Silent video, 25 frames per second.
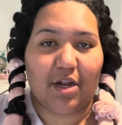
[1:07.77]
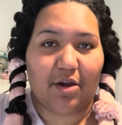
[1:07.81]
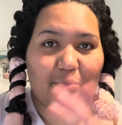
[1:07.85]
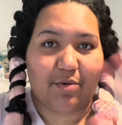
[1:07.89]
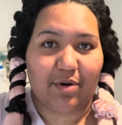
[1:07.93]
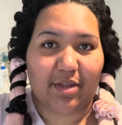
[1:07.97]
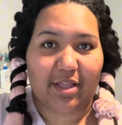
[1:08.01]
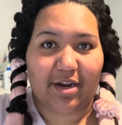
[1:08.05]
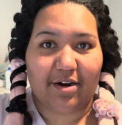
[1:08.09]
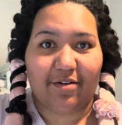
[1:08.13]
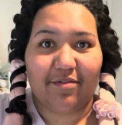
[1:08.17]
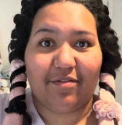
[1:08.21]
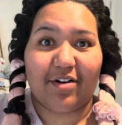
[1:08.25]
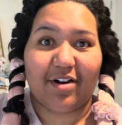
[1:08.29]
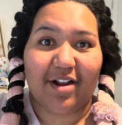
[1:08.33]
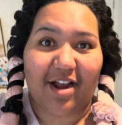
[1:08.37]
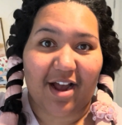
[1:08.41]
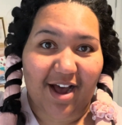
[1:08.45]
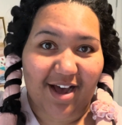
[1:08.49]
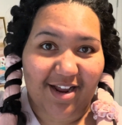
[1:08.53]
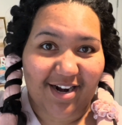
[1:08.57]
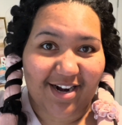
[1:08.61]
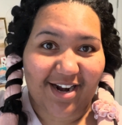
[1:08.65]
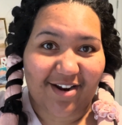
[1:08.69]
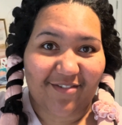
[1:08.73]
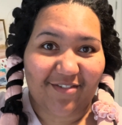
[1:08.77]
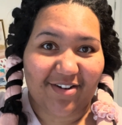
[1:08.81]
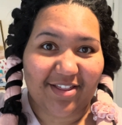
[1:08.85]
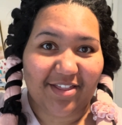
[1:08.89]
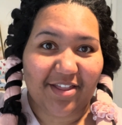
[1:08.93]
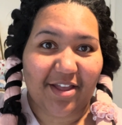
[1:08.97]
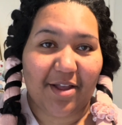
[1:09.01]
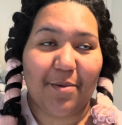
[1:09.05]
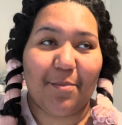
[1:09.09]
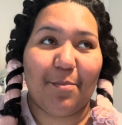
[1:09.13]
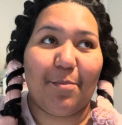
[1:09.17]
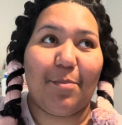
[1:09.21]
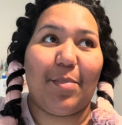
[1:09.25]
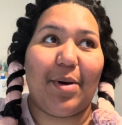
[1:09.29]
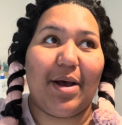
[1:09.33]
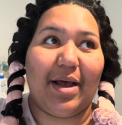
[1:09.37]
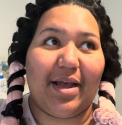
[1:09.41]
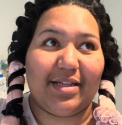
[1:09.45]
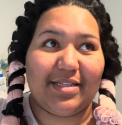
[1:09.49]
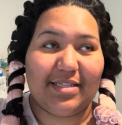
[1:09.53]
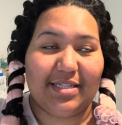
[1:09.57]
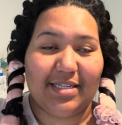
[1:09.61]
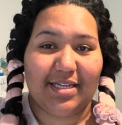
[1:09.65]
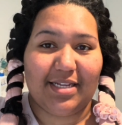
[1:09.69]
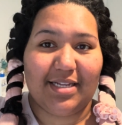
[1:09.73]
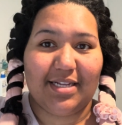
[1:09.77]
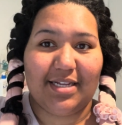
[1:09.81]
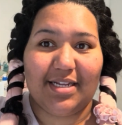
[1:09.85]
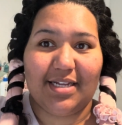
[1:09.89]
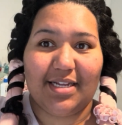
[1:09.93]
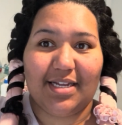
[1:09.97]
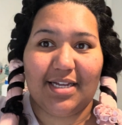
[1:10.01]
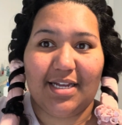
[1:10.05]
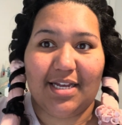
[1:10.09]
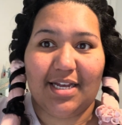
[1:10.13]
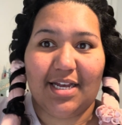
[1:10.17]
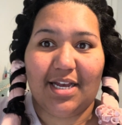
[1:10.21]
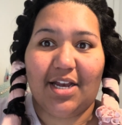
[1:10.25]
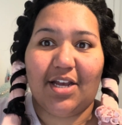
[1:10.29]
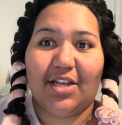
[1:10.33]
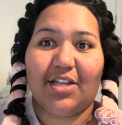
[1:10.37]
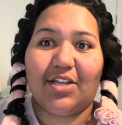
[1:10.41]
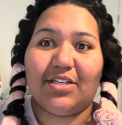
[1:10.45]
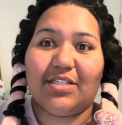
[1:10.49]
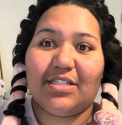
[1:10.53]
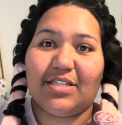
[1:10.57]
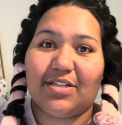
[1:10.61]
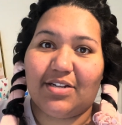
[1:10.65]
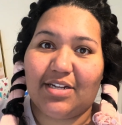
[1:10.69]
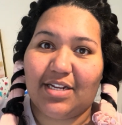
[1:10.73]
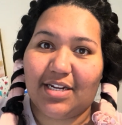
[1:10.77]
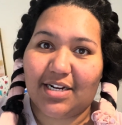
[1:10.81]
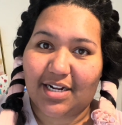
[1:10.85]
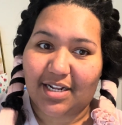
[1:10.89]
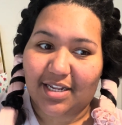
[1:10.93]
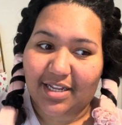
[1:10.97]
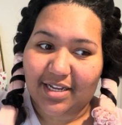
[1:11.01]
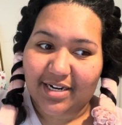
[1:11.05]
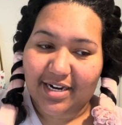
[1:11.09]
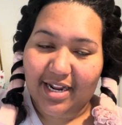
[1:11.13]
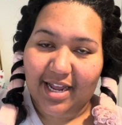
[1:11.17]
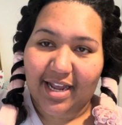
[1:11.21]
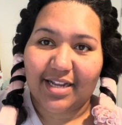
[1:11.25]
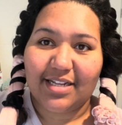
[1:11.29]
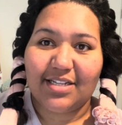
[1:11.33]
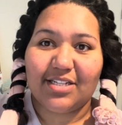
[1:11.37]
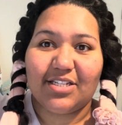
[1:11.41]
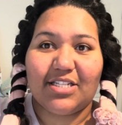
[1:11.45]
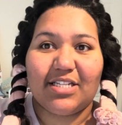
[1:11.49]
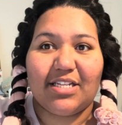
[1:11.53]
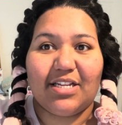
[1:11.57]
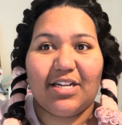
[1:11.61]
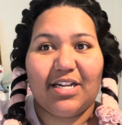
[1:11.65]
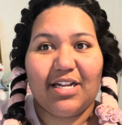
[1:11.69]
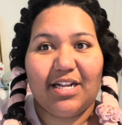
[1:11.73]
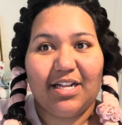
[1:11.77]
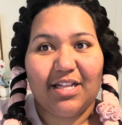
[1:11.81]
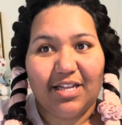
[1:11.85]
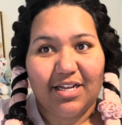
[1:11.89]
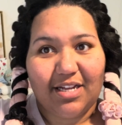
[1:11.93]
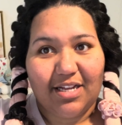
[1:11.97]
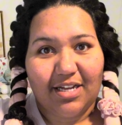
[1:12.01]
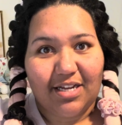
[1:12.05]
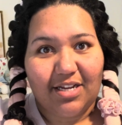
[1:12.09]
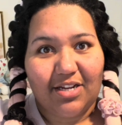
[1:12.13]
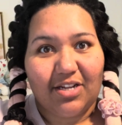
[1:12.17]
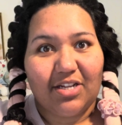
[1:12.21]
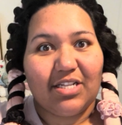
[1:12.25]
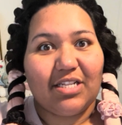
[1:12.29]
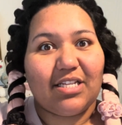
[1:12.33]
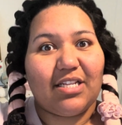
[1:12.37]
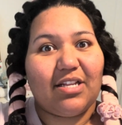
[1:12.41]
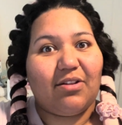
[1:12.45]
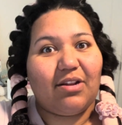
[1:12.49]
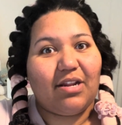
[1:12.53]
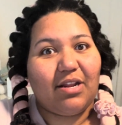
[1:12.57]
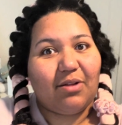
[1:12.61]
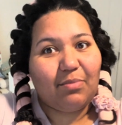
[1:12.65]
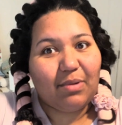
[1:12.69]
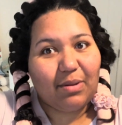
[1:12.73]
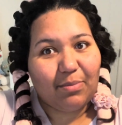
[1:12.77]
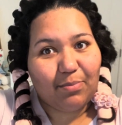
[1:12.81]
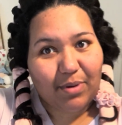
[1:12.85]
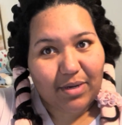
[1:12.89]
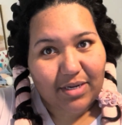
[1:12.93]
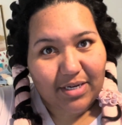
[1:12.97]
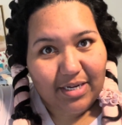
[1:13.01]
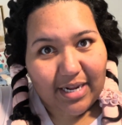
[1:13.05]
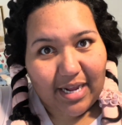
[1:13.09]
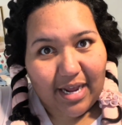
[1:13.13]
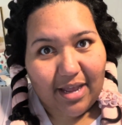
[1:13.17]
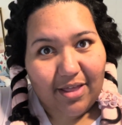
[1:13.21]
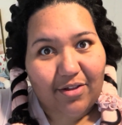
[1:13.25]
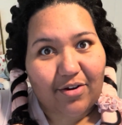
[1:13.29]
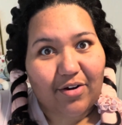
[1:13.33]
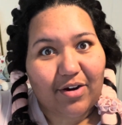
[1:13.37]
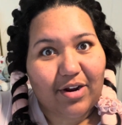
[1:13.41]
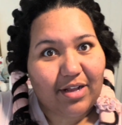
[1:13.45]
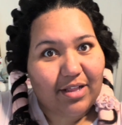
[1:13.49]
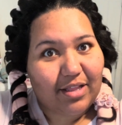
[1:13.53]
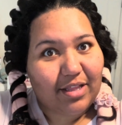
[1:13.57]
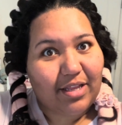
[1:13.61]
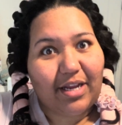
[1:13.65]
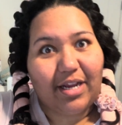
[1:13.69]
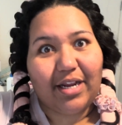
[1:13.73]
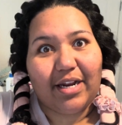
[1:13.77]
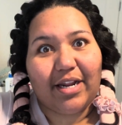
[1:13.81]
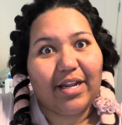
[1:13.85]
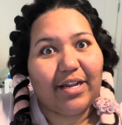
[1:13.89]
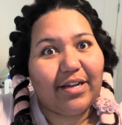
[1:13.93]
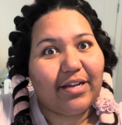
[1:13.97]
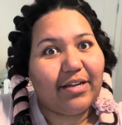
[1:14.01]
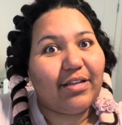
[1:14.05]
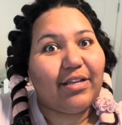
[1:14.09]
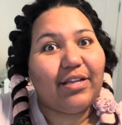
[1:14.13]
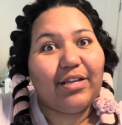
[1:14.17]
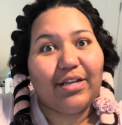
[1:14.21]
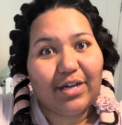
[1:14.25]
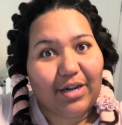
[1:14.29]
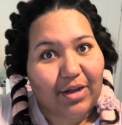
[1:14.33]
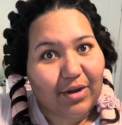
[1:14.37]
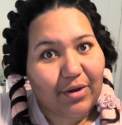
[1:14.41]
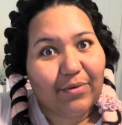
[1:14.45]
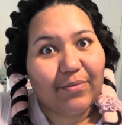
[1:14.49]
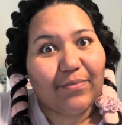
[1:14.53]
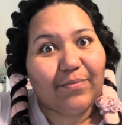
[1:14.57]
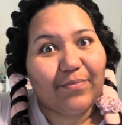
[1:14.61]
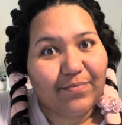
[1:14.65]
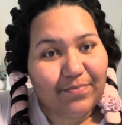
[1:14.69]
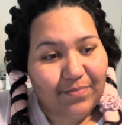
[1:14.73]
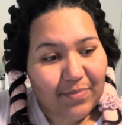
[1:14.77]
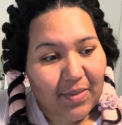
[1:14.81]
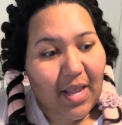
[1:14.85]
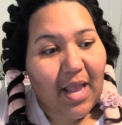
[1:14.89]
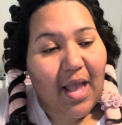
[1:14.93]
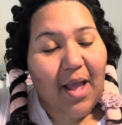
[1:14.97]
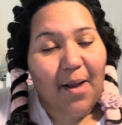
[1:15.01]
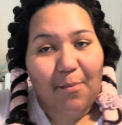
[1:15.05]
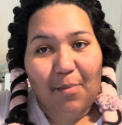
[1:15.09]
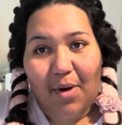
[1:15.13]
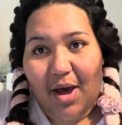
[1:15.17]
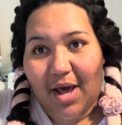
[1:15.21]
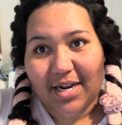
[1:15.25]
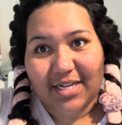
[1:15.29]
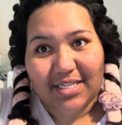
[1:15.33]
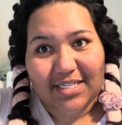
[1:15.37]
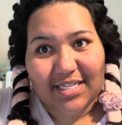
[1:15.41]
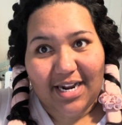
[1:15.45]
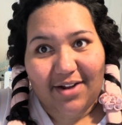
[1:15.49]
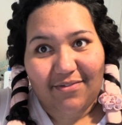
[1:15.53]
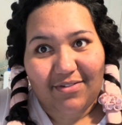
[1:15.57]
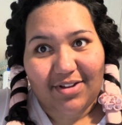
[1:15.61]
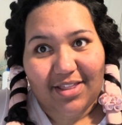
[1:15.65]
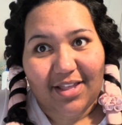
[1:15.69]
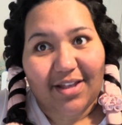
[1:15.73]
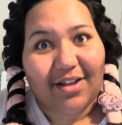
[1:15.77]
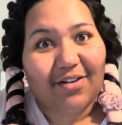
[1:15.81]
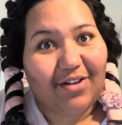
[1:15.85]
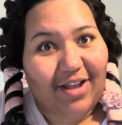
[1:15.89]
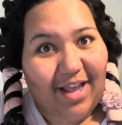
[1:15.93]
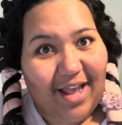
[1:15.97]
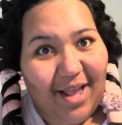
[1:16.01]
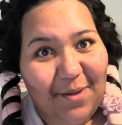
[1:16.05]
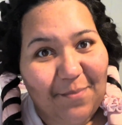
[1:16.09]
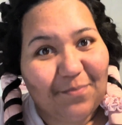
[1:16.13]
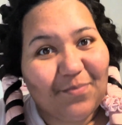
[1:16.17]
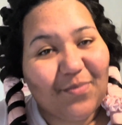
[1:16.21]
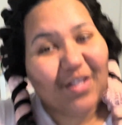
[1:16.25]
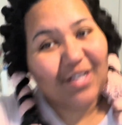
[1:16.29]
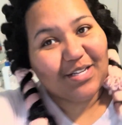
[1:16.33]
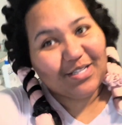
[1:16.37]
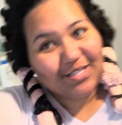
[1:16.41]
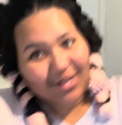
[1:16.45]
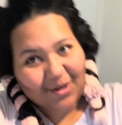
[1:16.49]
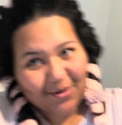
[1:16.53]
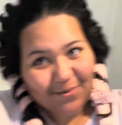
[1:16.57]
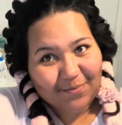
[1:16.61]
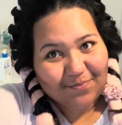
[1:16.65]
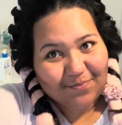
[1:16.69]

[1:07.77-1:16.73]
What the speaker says: we're there for God and everything, but you still need to look nice, you still need to look good, and you still need to be put together and clean and, you know, modest and everything, okay? So